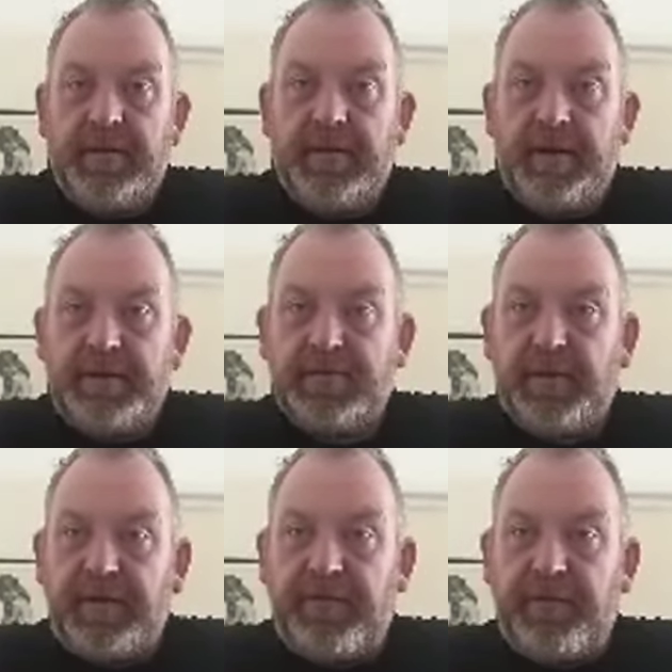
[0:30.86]
just
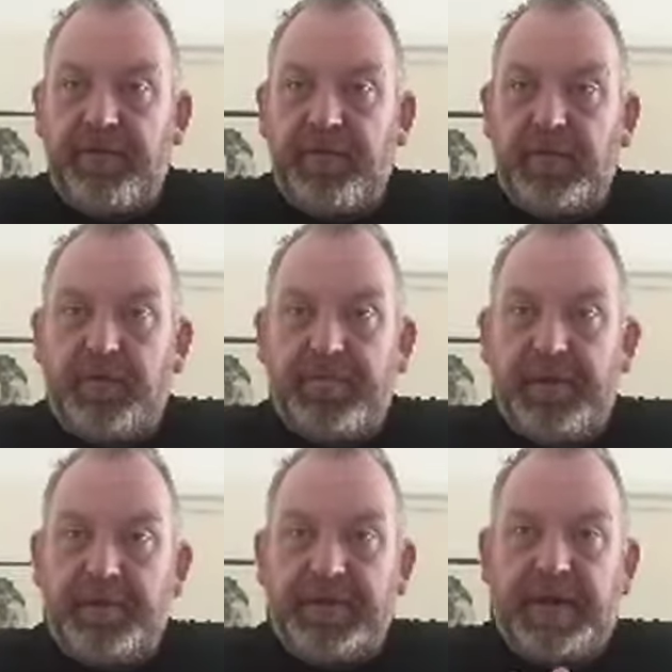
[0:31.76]
wait for a few more
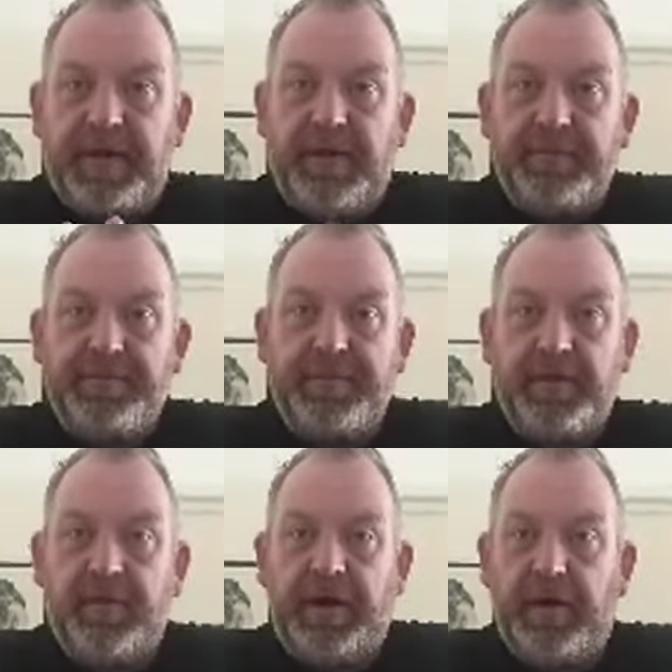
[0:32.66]
people to get on.
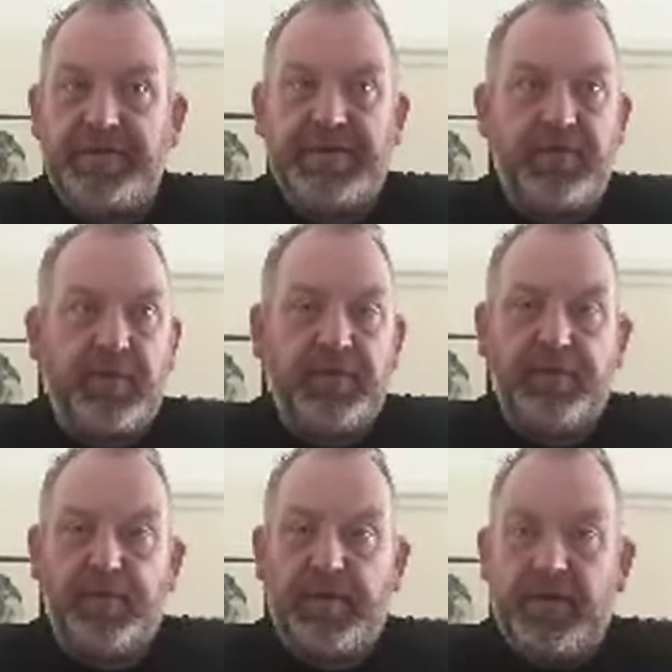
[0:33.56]
So, how is everyone
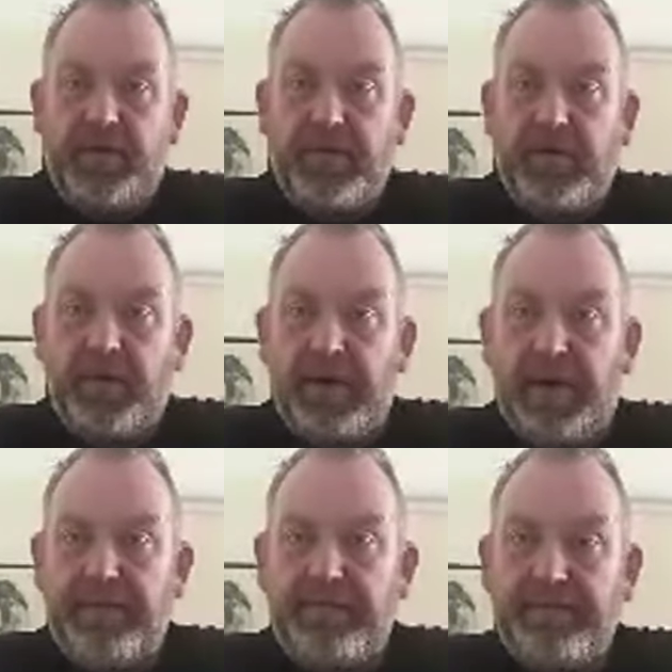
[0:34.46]
doing? I hope you're all
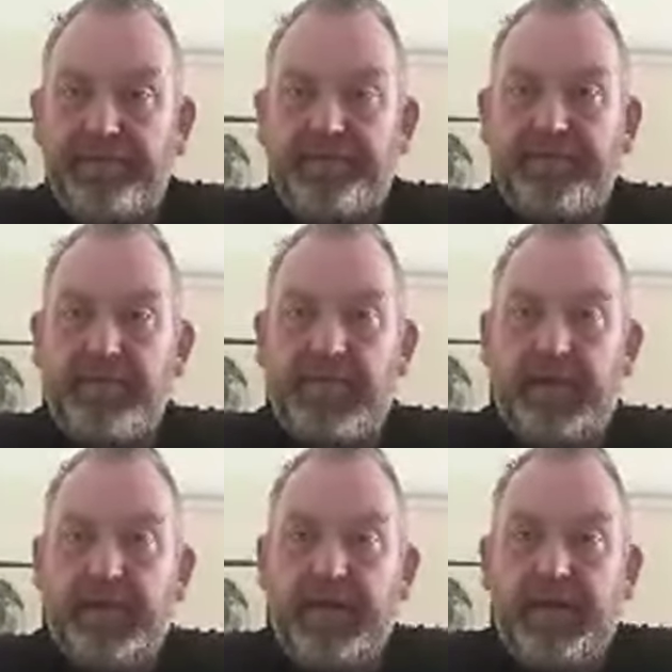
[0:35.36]
well.
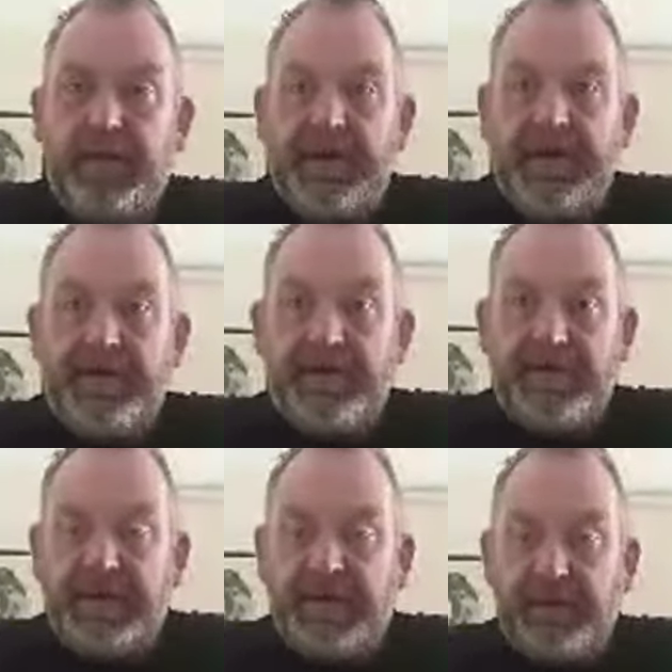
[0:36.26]
Evening
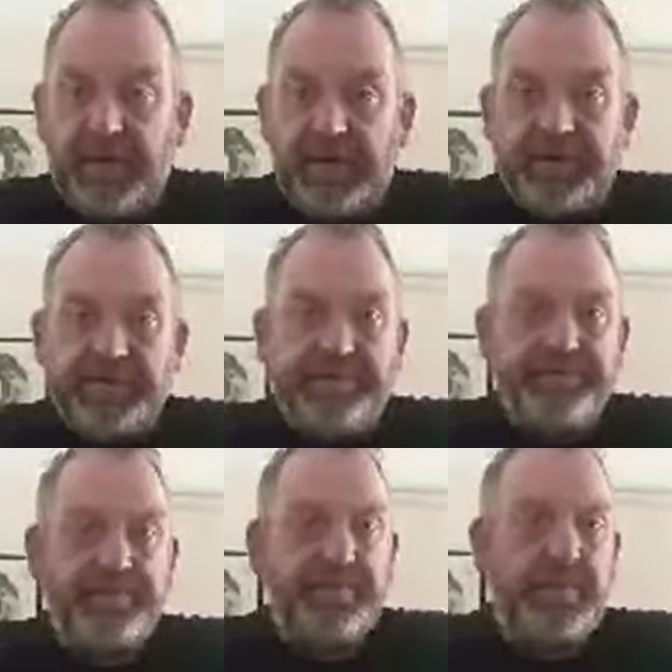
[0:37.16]
to everybody.
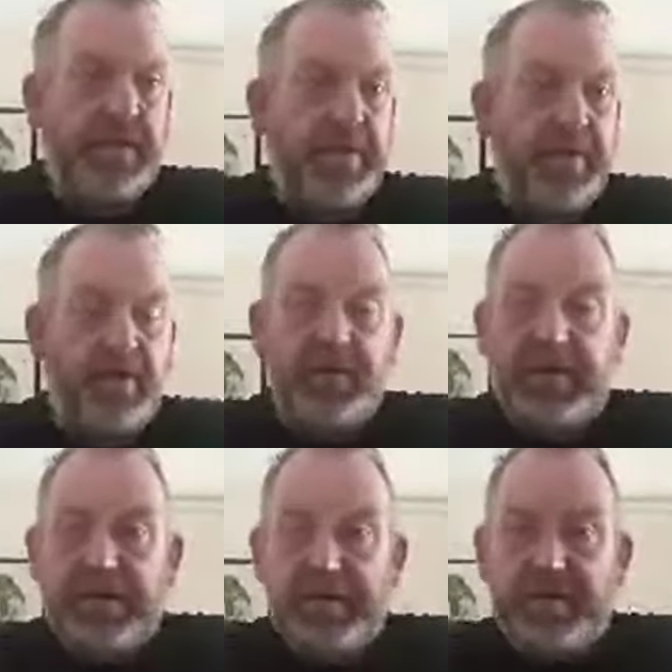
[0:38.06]
I'm not going to
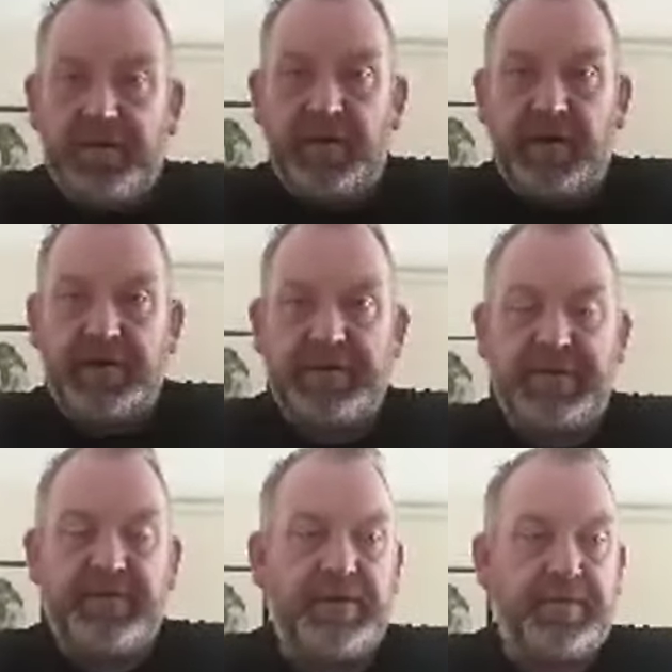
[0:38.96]
keep you too long this
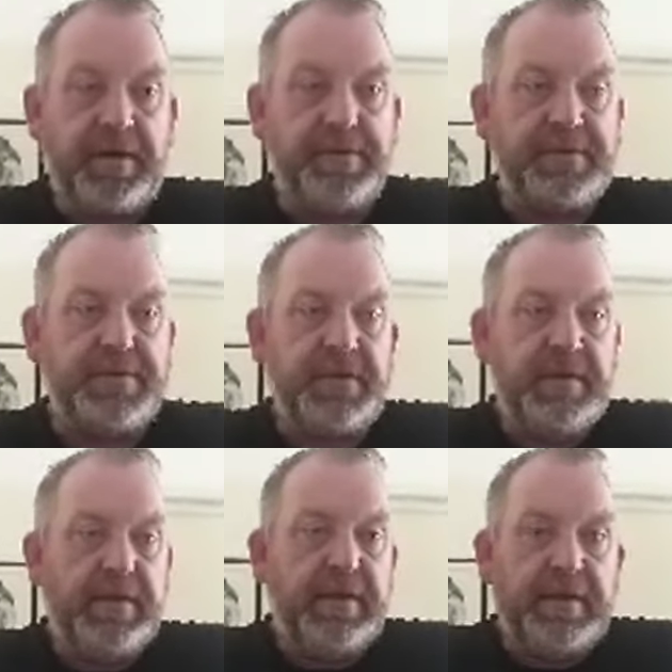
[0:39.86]
evening, I promise.
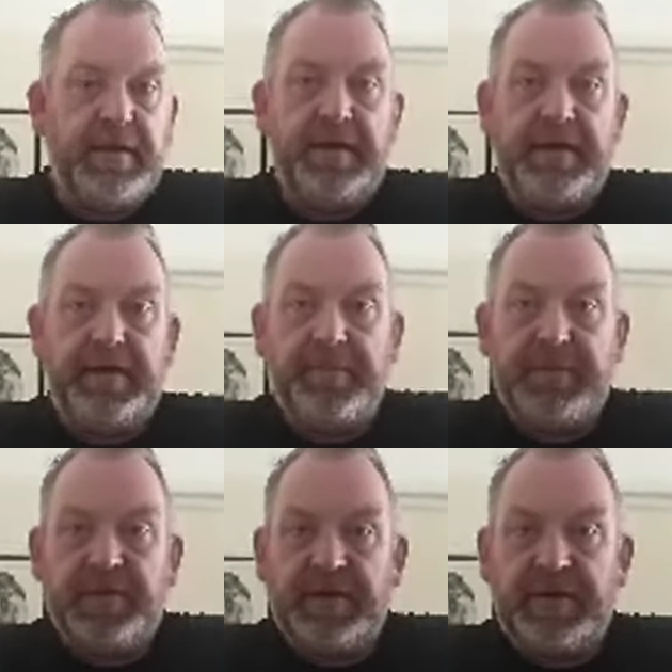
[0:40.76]
I'll
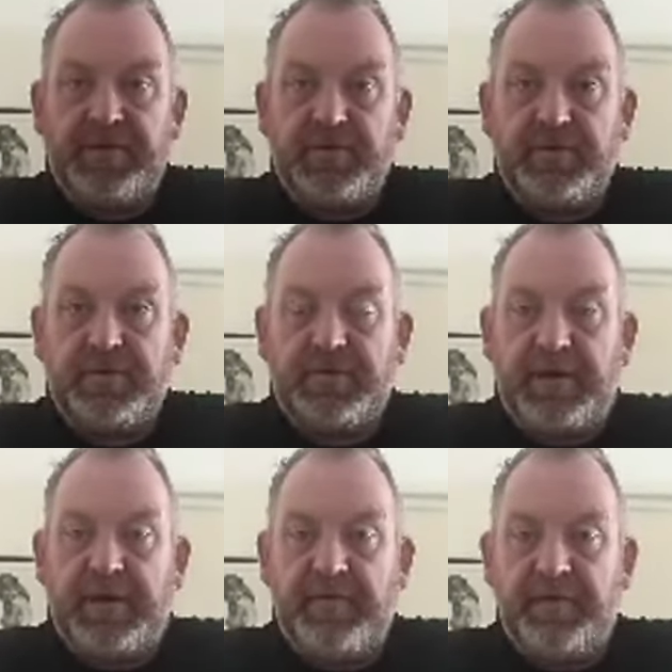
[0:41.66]
try and get through
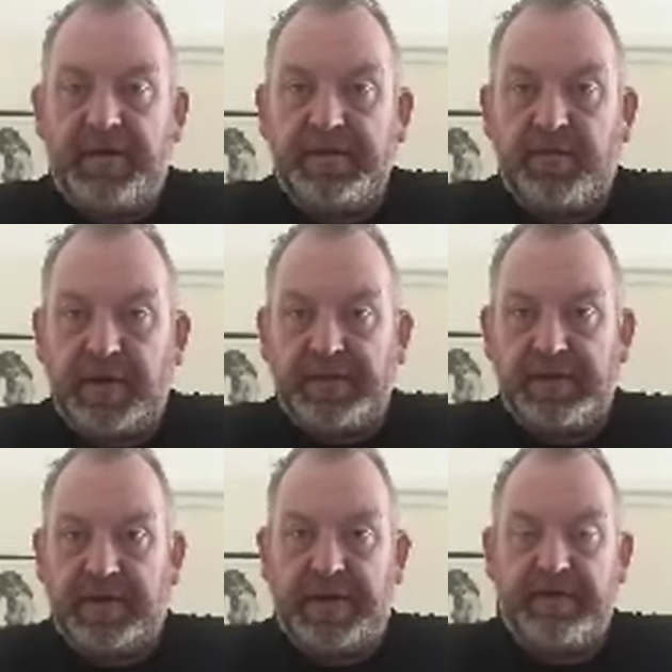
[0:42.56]
everything as quick as I
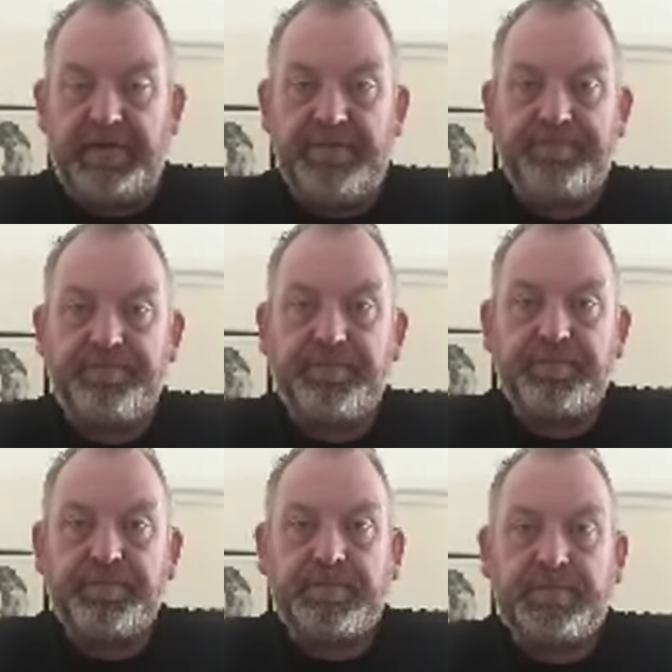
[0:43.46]
can,
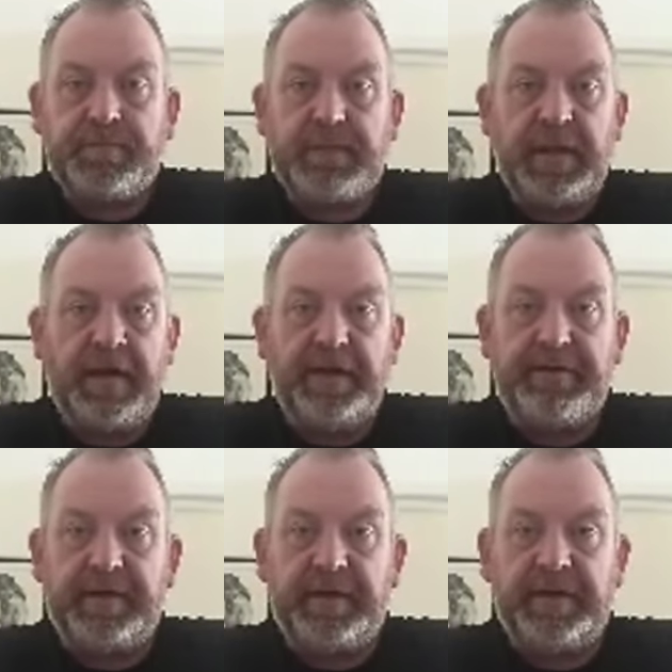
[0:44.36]

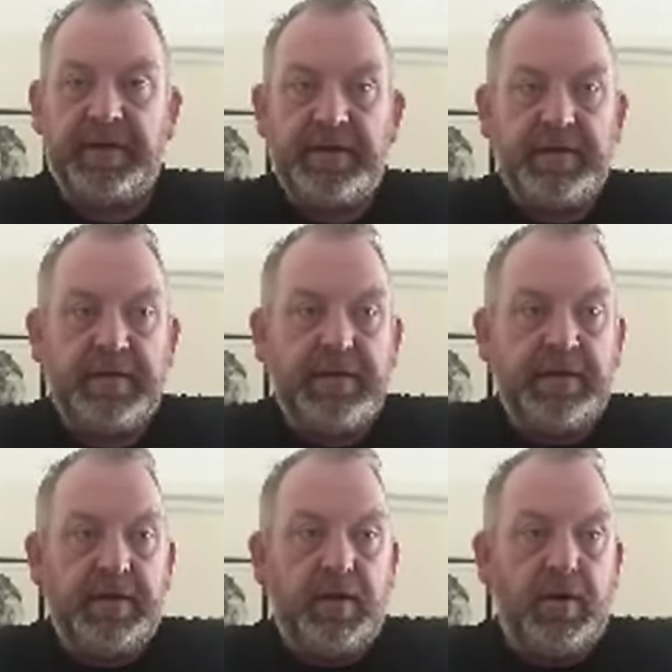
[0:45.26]
and
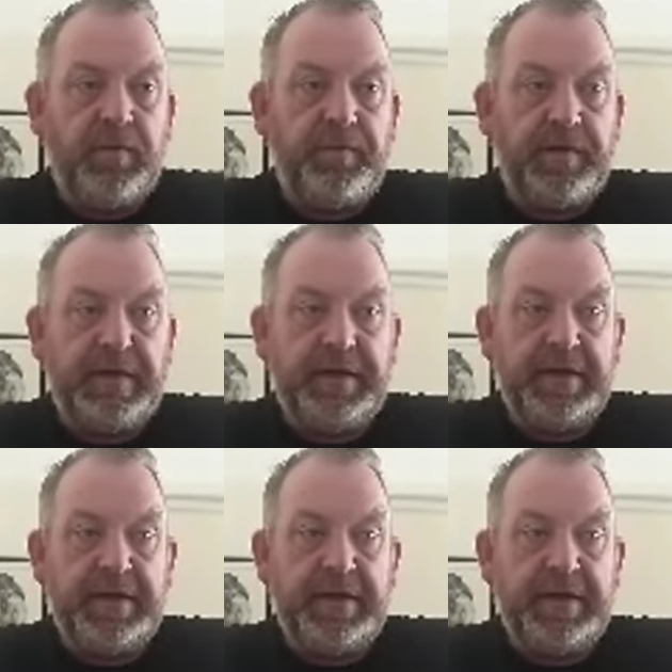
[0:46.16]
hopefully